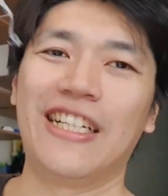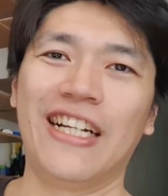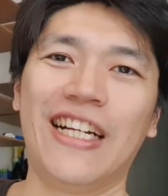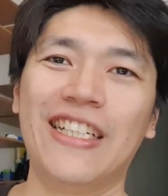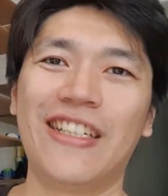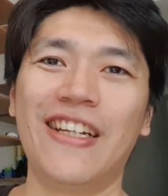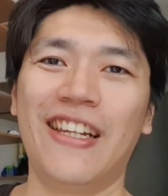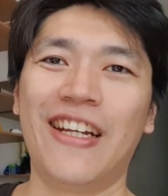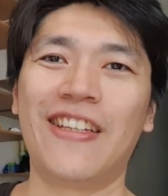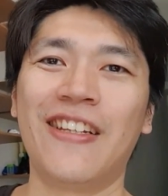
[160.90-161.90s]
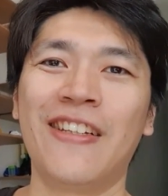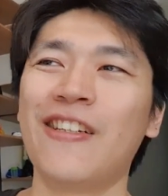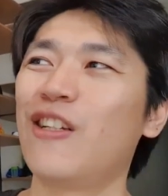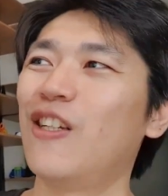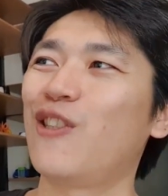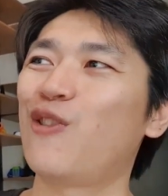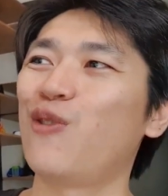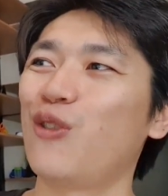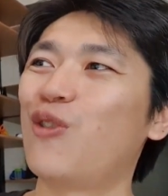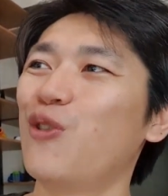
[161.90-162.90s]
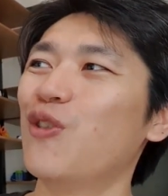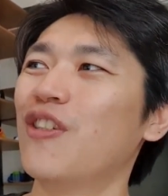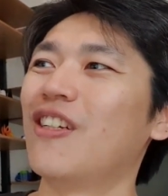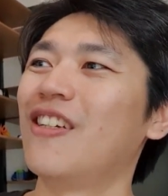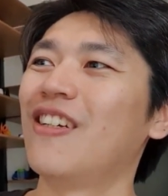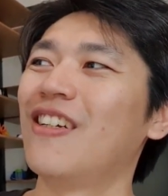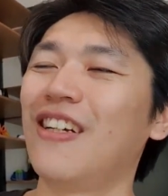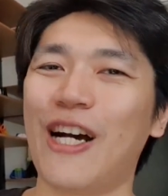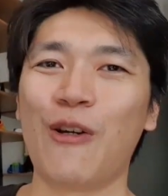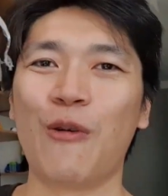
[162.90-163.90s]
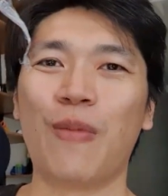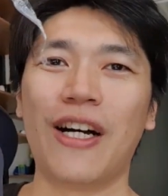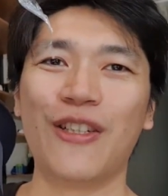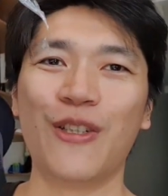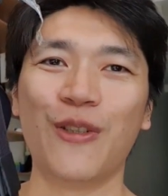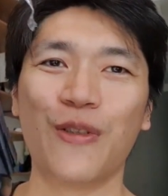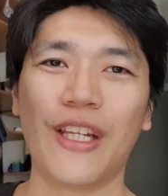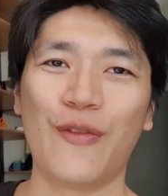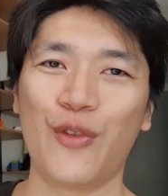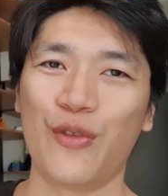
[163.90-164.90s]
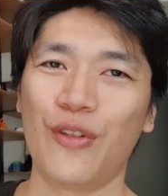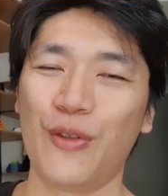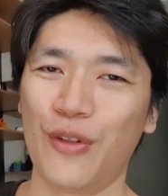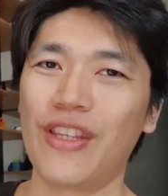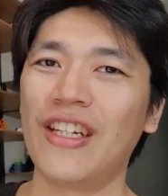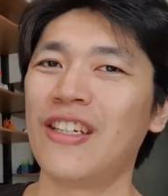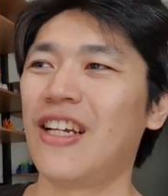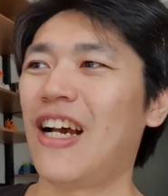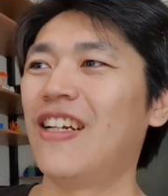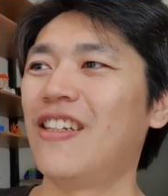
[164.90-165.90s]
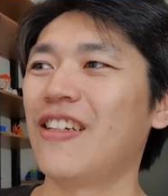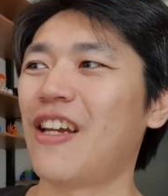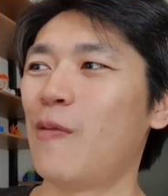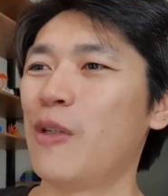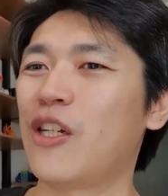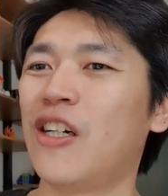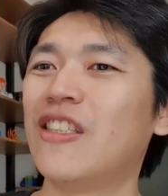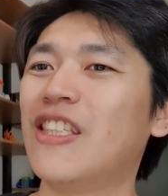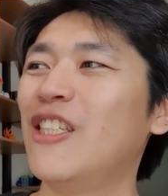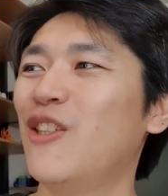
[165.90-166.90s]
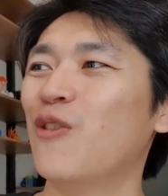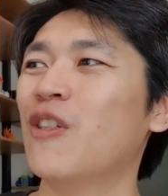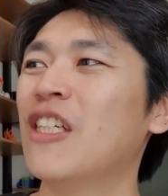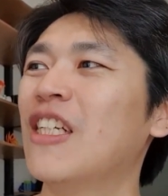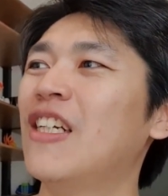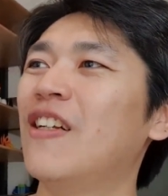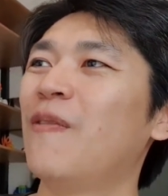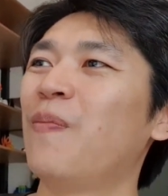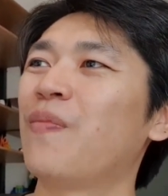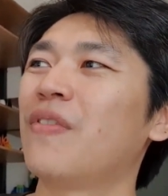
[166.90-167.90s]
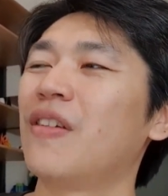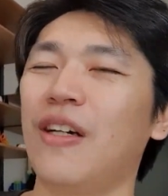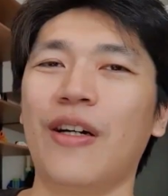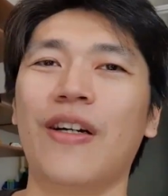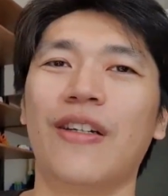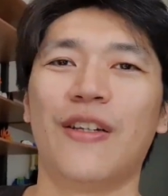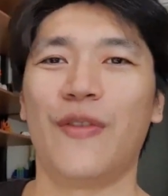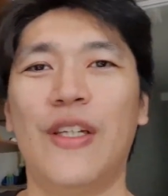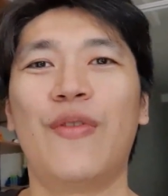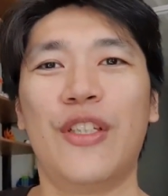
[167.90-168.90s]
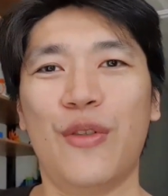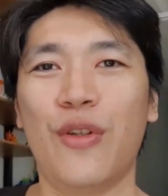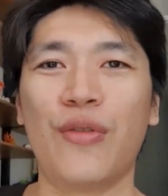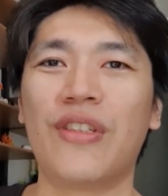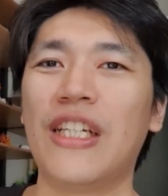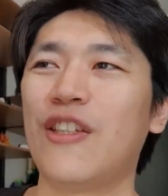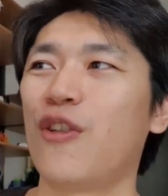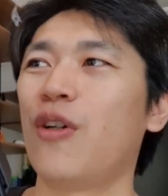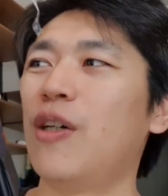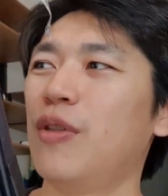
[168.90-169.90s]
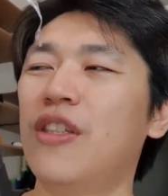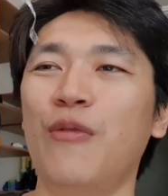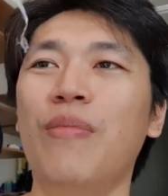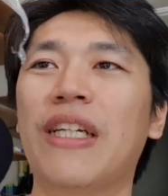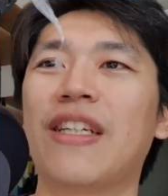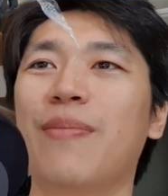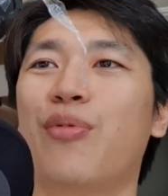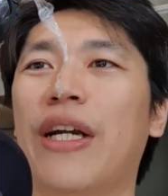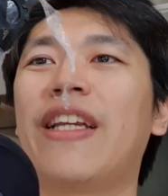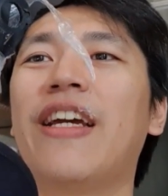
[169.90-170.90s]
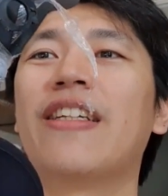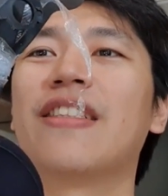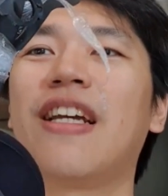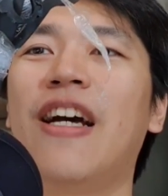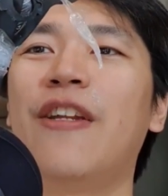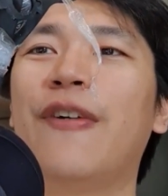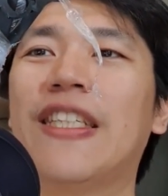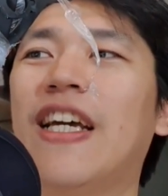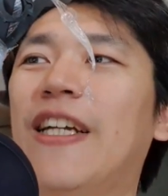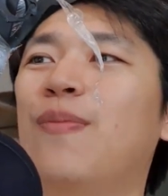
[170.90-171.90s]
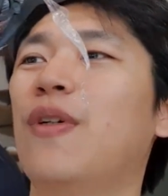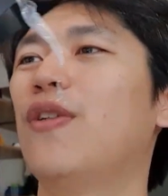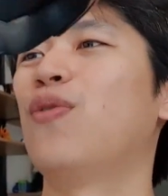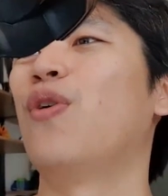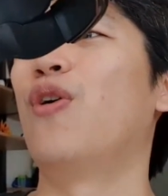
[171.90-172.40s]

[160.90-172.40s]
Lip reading: I think it's good. How about you? If you think the idea can be continued, if even you don't think so, I will still make a bracket kind of attachment to